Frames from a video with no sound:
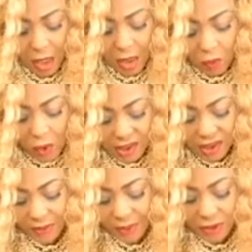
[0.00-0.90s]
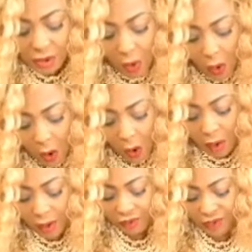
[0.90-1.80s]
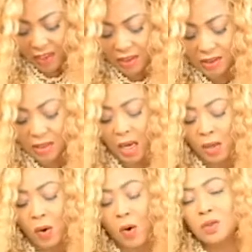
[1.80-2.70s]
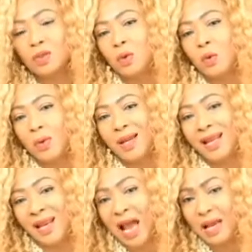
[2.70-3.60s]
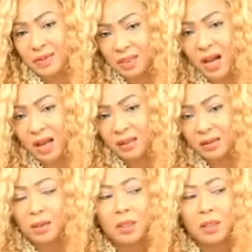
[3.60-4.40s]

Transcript: Worship is all of this and also a lifestyle.